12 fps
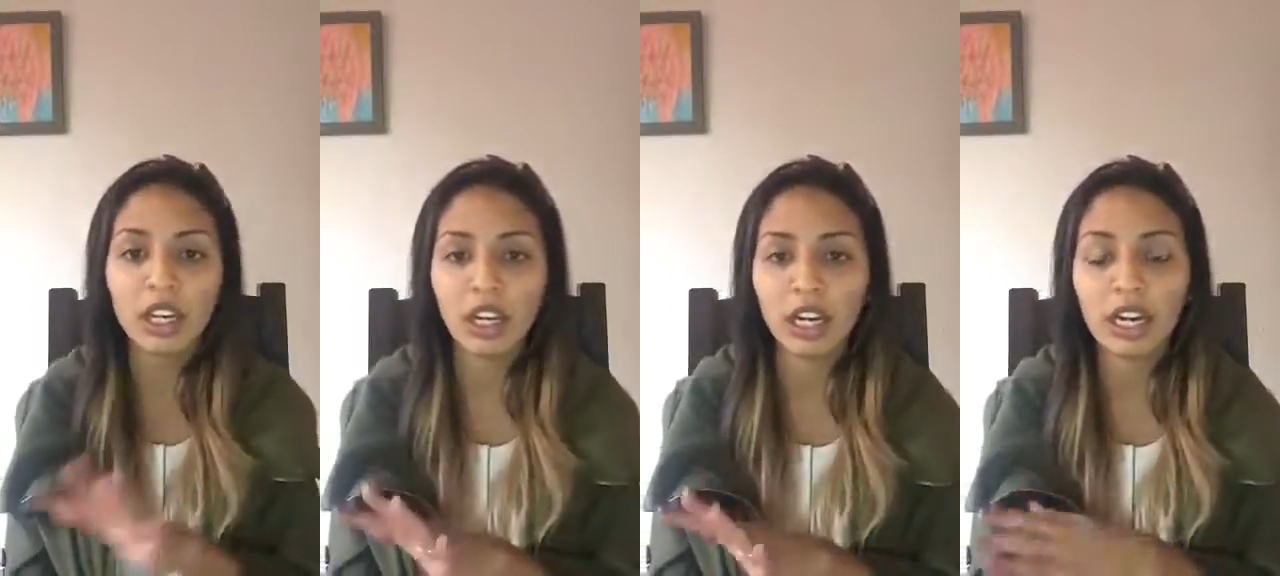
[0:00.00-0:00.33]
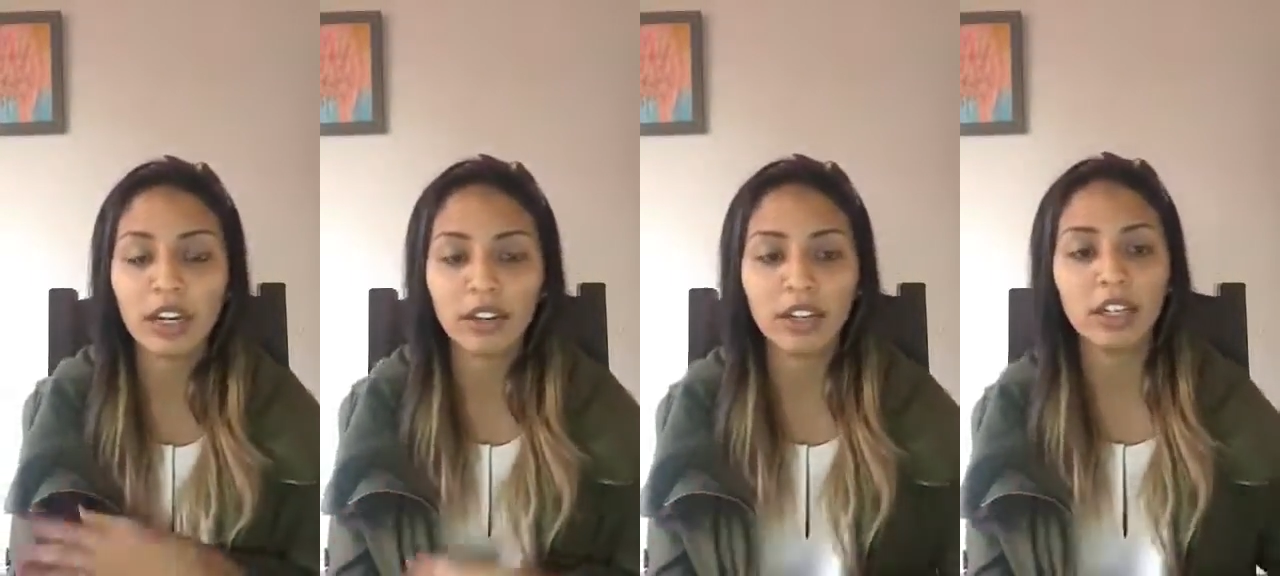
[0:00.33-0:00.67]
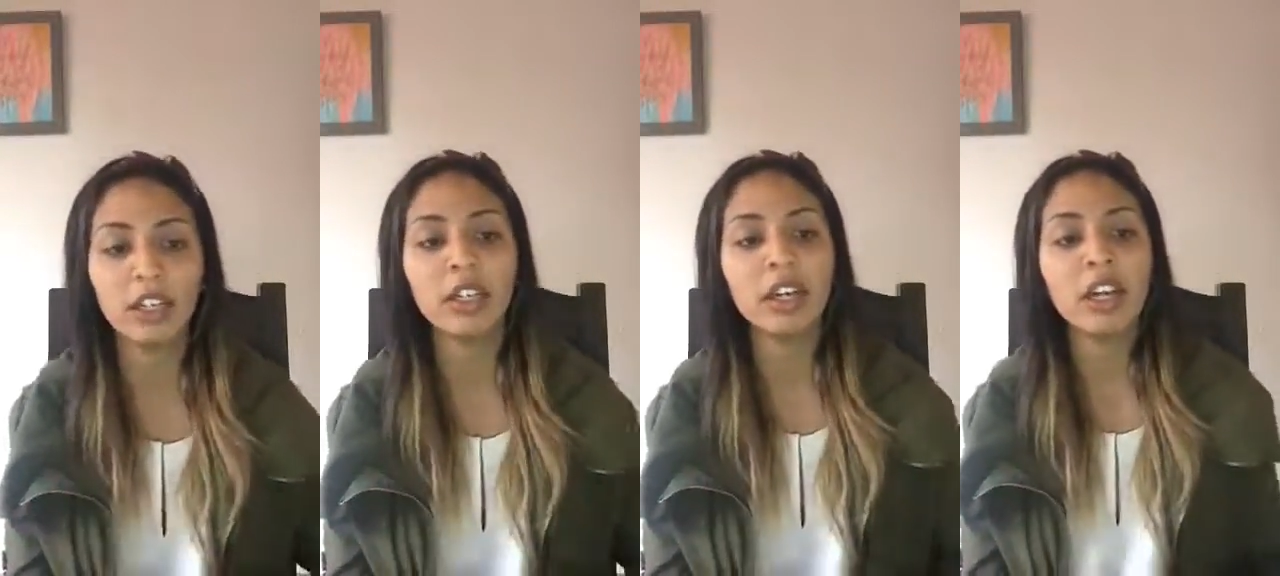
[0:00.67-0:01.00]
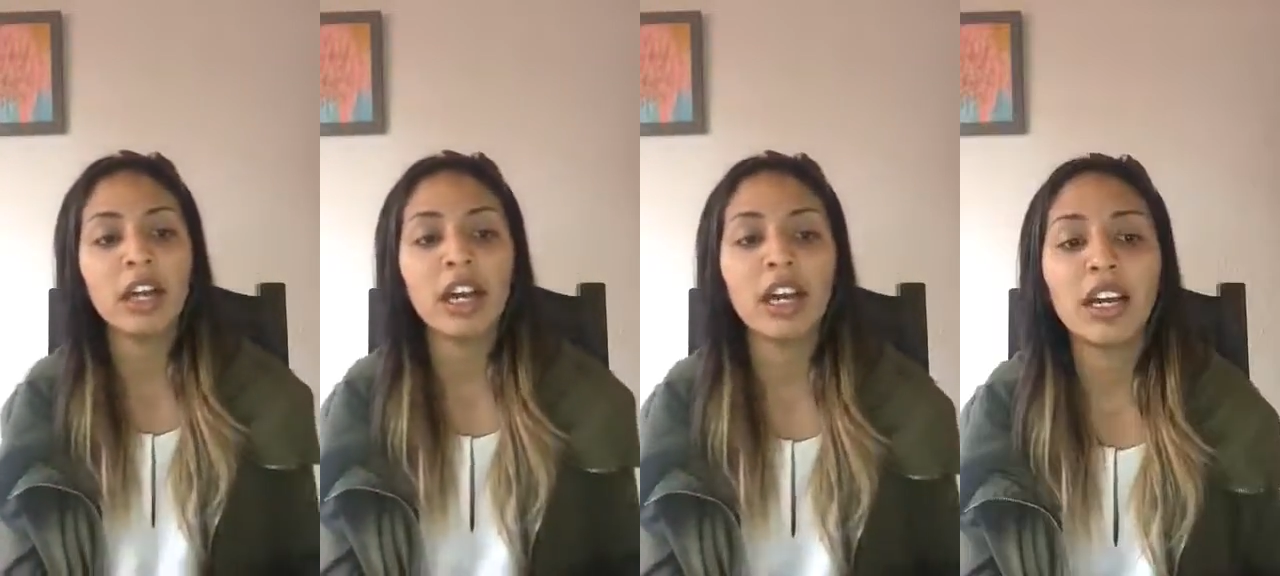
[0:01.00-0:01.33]
area,
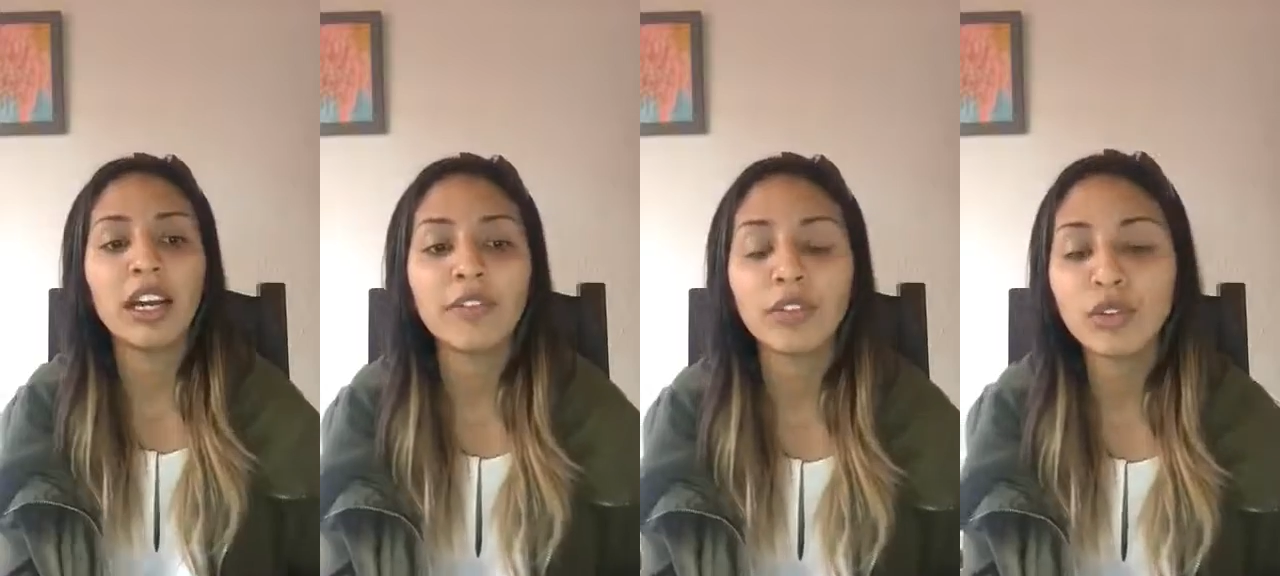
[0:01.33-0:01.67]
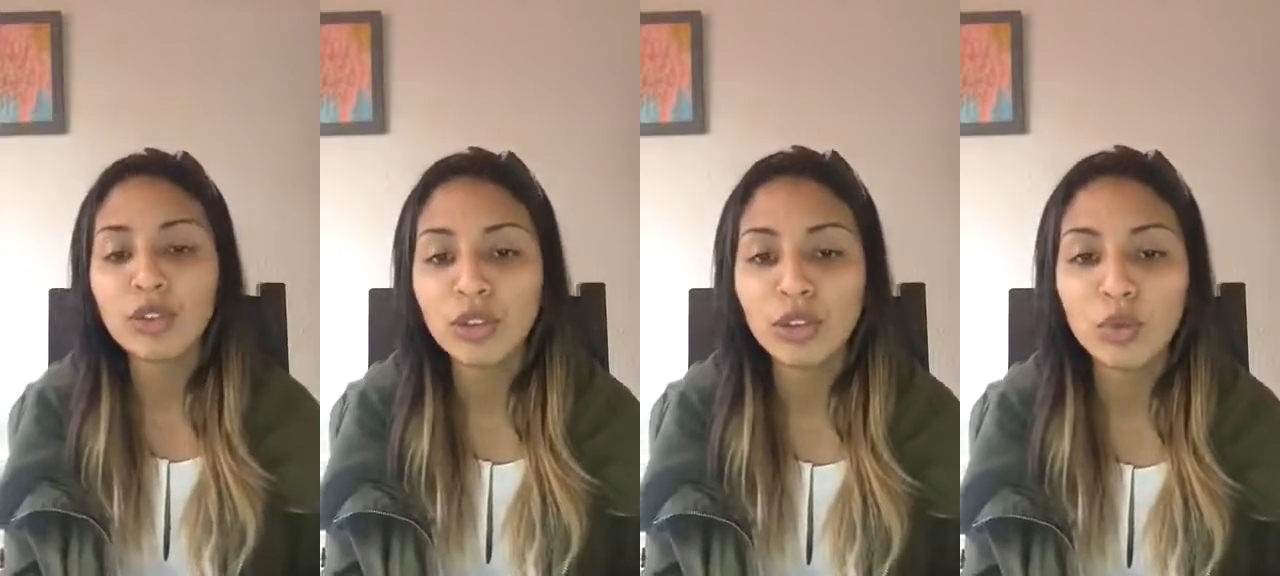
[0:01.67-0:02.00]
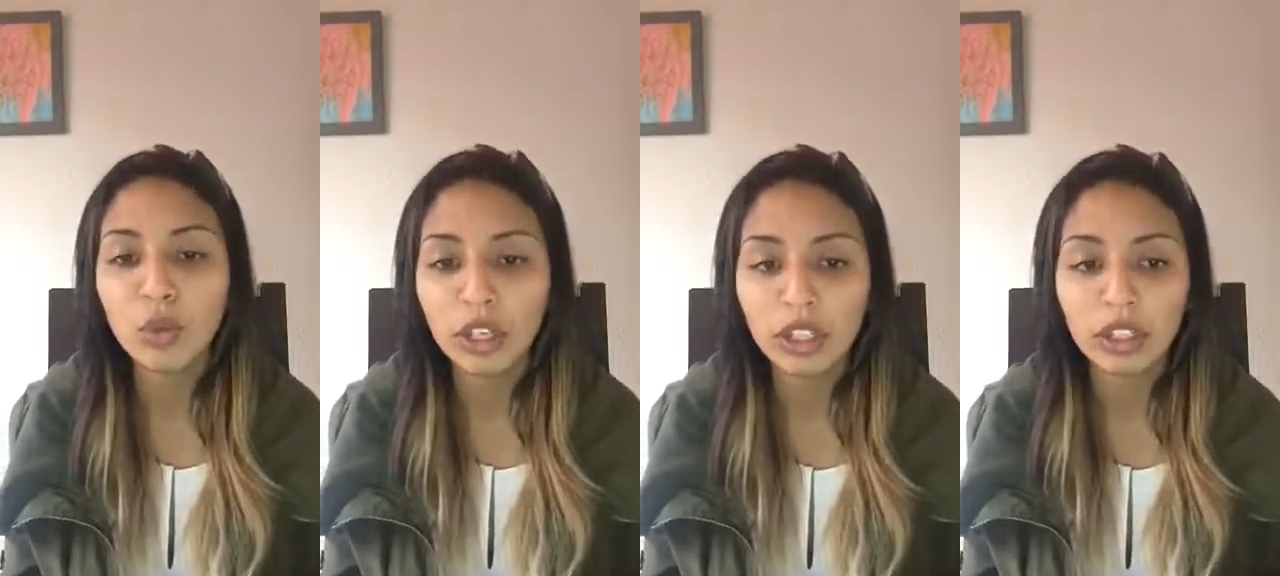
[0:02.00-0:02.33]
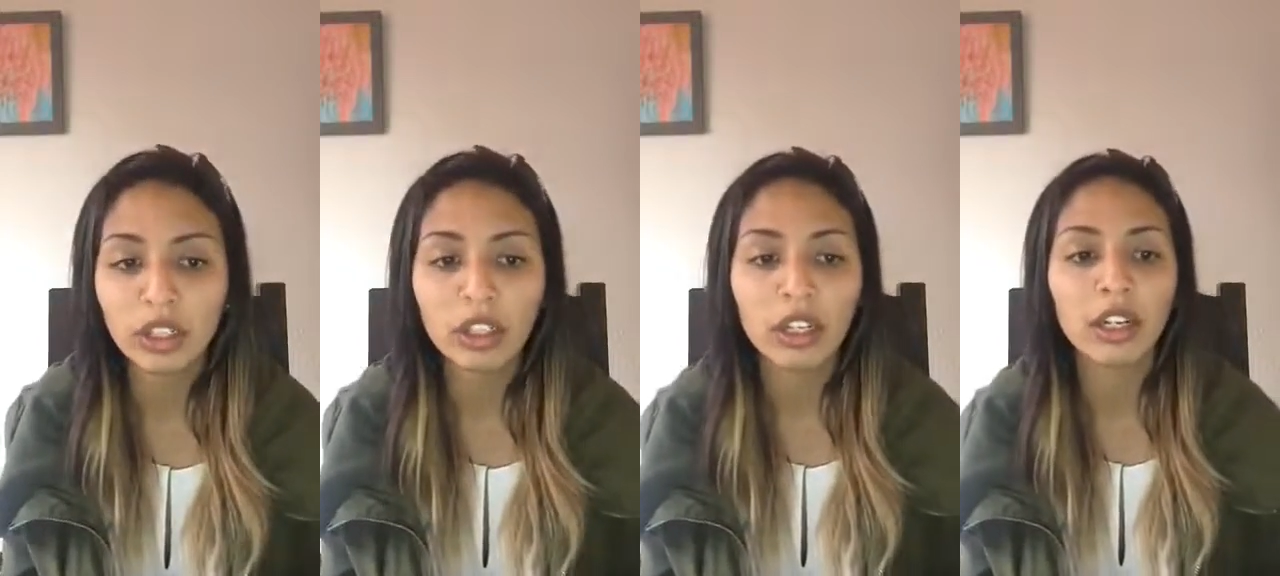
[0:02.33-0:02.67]
I have used
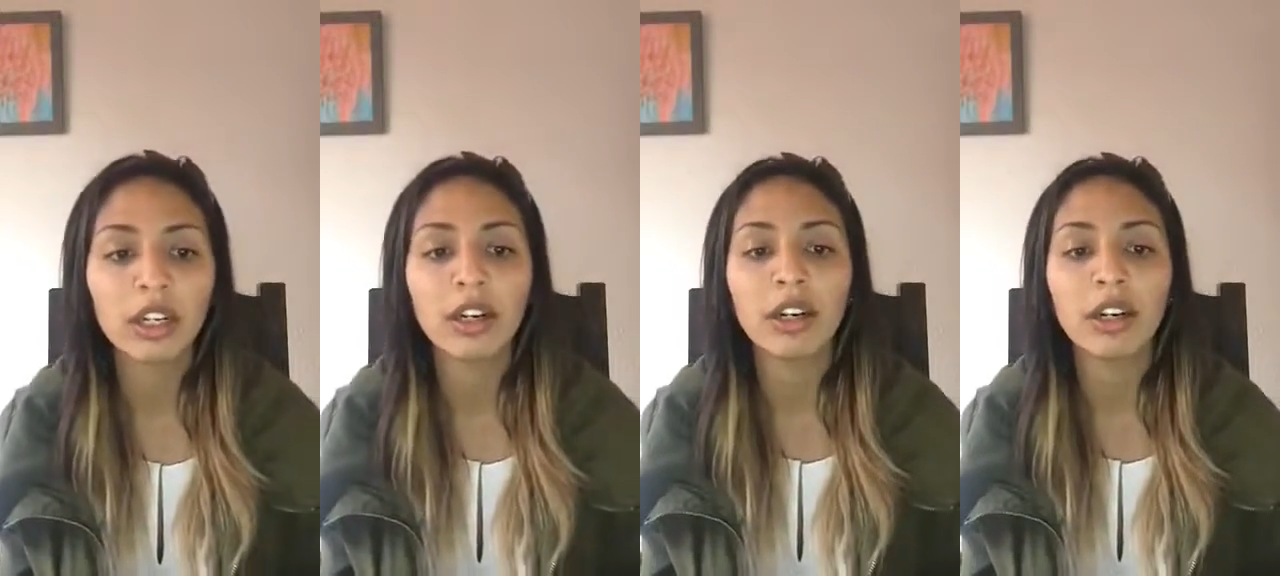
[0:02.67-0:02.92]
Twitter